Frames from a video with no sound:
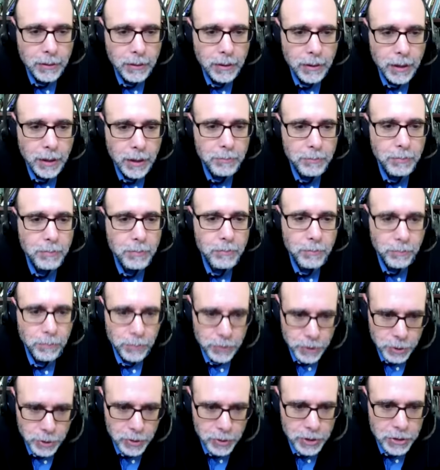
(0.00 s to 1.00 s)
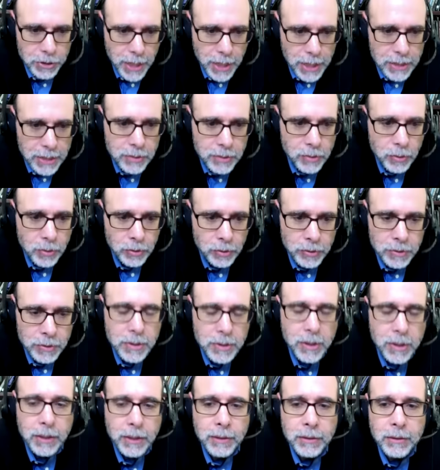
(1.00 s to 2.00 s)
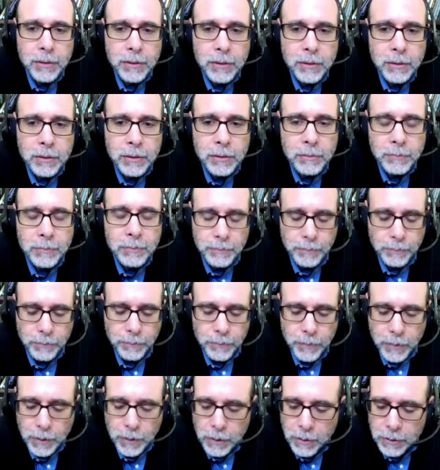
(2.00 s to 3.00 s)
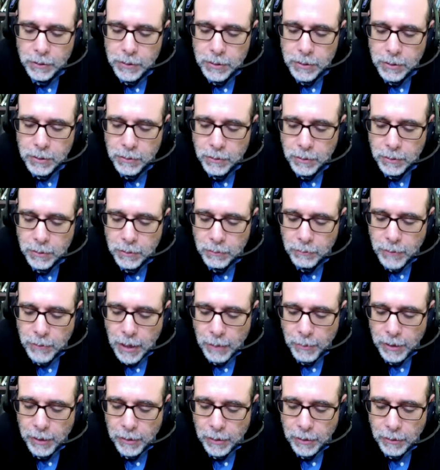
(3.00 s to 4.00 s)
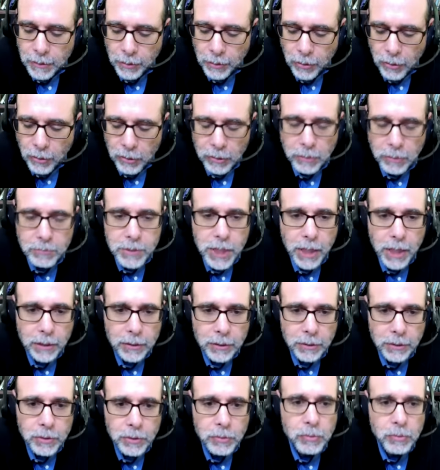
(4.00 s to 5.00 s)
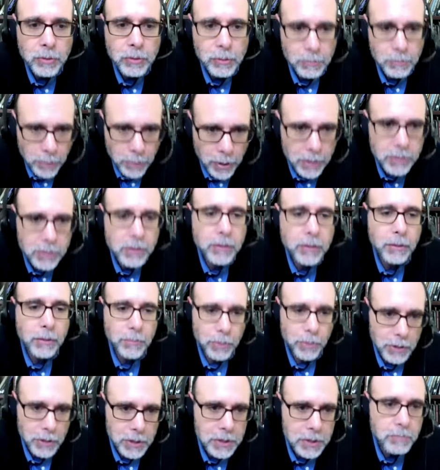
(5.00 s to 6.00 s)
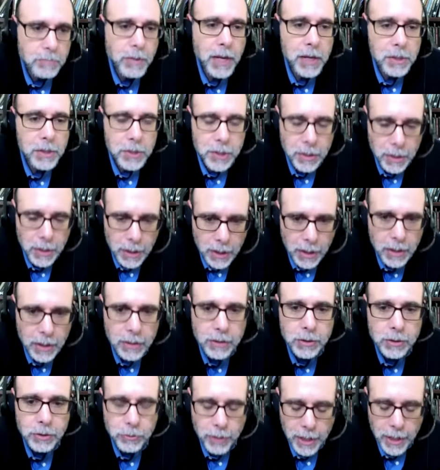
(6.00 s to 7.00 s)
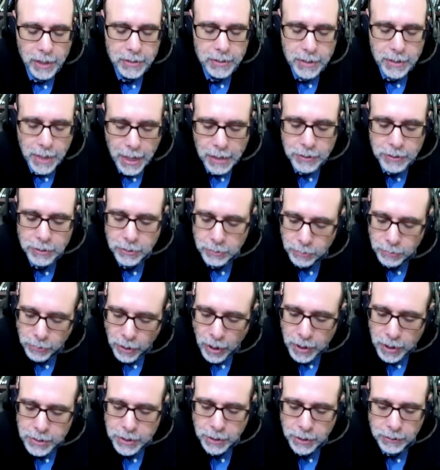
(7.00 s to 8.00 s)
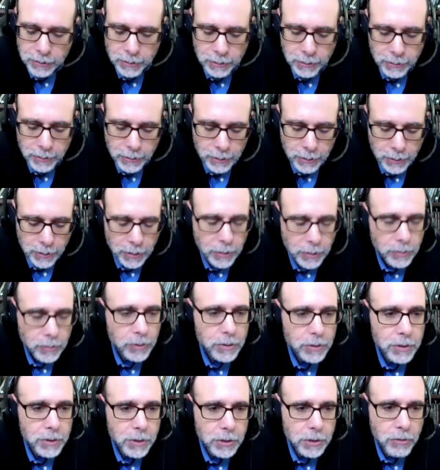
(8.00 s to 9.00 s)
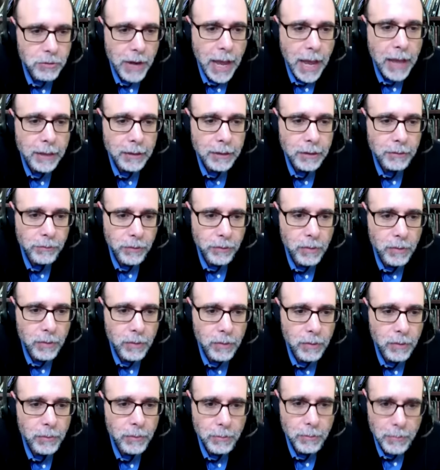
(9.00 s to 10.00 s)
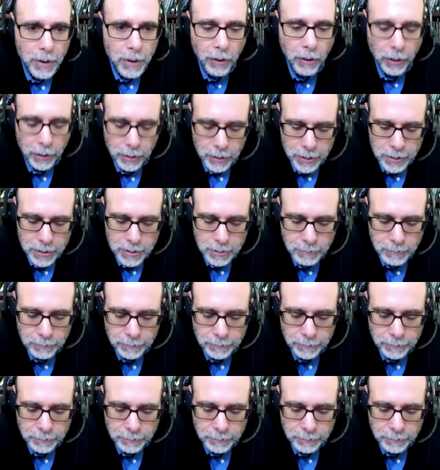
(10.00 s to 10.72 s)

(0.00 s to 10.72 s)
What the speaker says: and Jewish day schools that Rabbi Lilienthal objected to, but the participation in a transnational project, which detracted from Americanism.